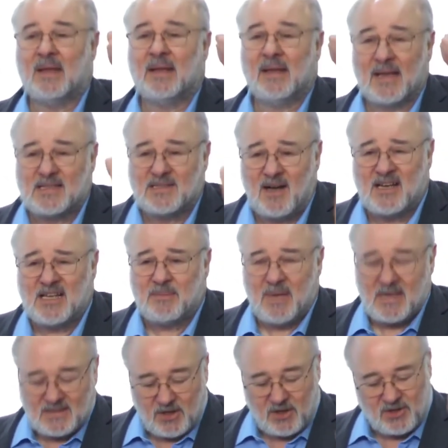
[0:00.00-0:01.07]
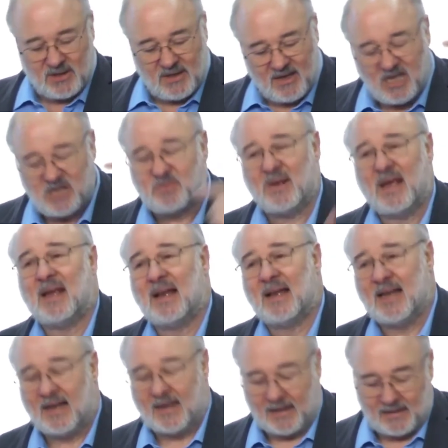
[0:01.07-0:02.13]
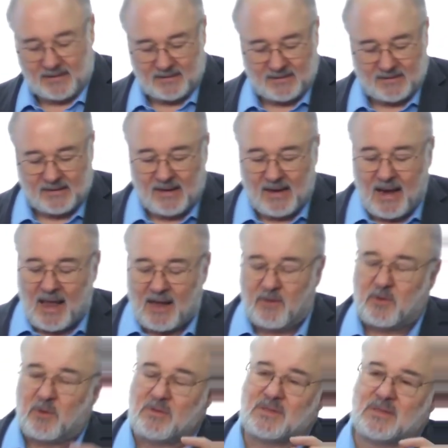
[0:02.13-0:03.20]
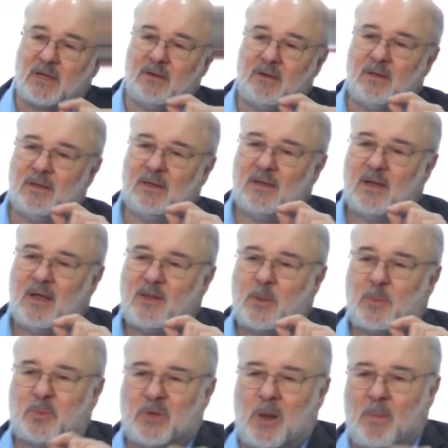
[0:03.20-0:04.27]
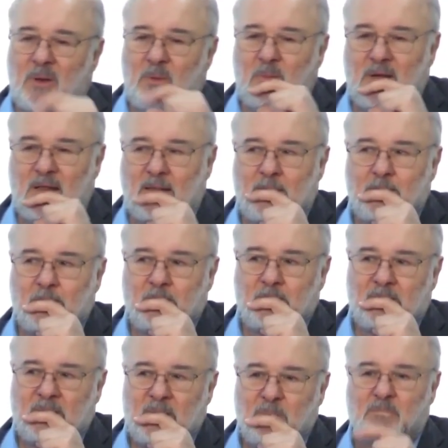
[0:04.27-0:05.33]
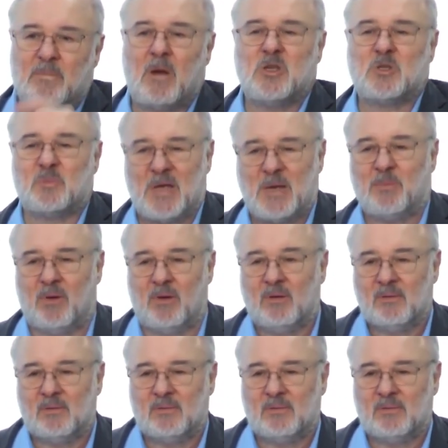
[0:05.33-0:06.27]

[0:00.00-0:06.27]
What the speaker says: Exciting message, explained clearly. And of course, so, the problem with most people,